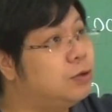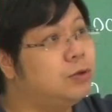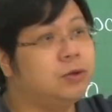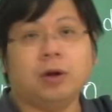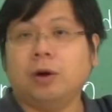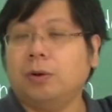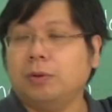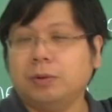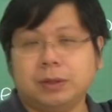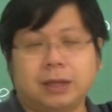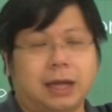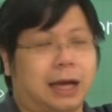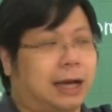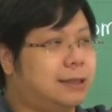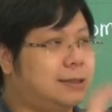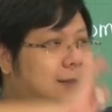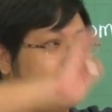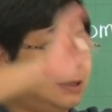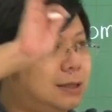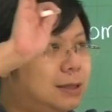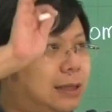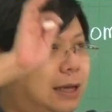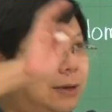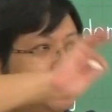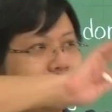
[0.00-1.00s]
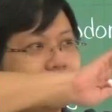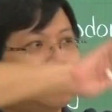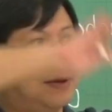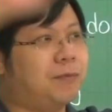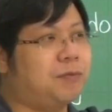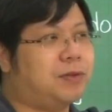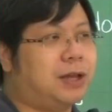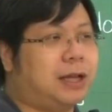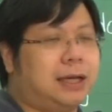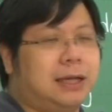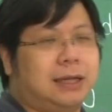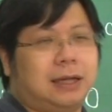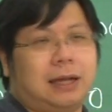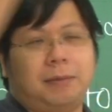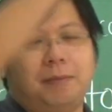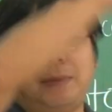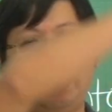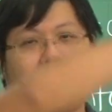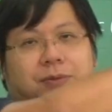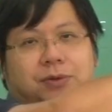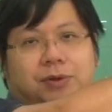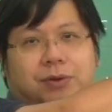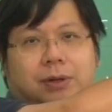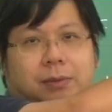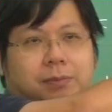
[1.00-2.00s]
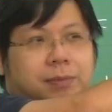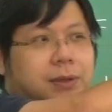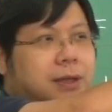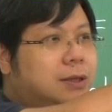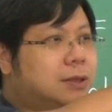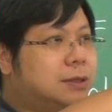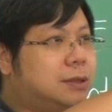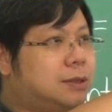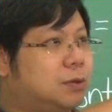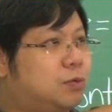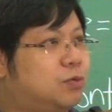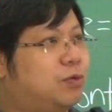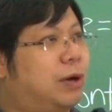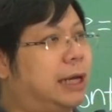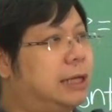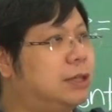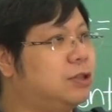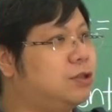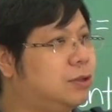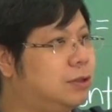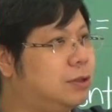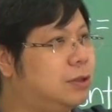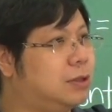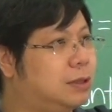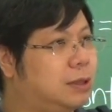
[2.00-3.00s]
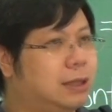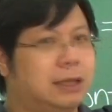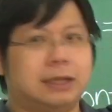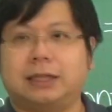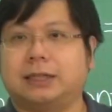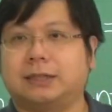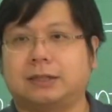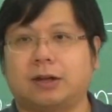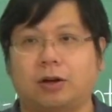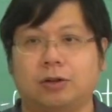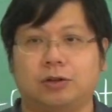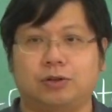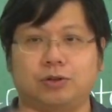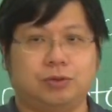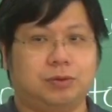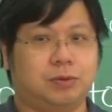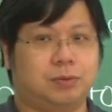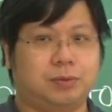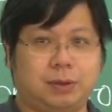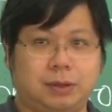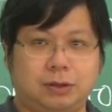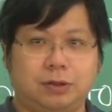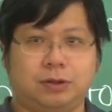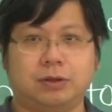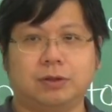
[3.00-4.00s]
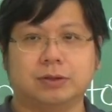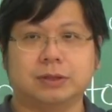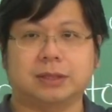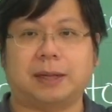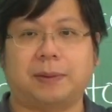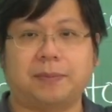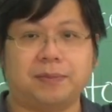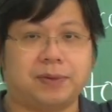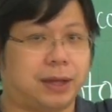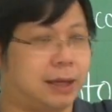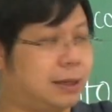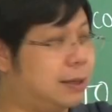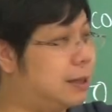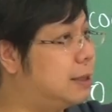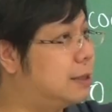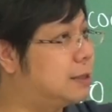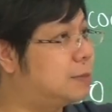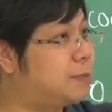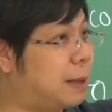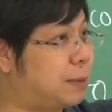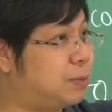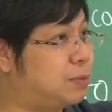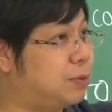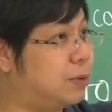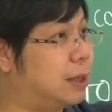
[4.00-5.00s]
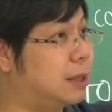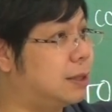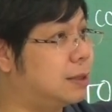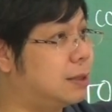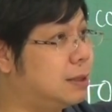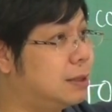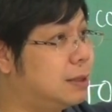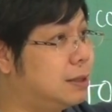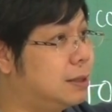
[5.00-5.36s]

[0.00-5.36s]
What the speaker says: know that there is something in A mapped to it, because the range it is onto. You know something is mapped to it.